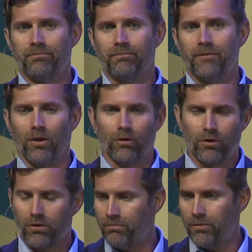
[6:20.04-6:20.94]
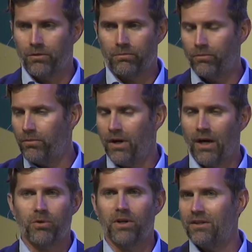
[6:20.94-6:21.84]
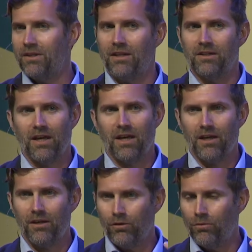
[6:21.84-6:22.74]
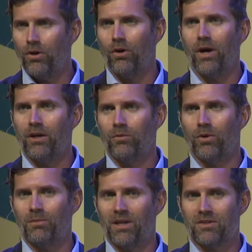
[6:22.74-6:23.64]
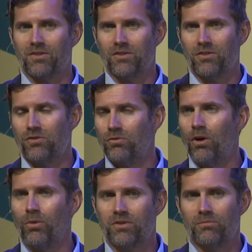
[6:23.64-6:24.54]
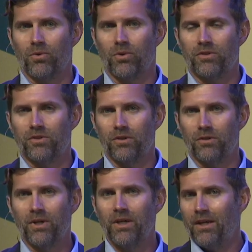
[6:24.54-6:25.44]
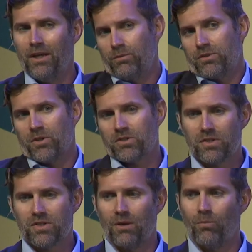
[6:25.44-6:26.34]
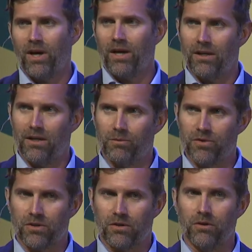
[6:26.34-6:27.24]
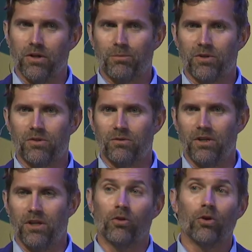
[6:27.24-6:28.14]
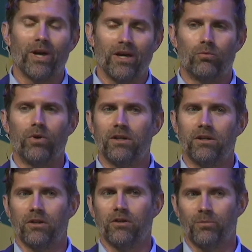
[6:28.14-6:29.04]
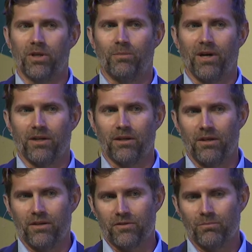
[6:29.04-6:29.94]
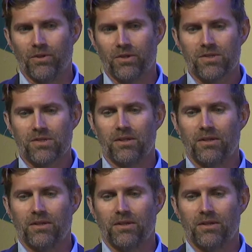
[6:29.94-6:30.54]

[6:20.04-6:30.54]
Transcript: you know, you're operating day to day, you know how you want to make decisions, you know what's important to you. He was much the same way, and it was a good opportunity, although he had written a little bit about it in some books.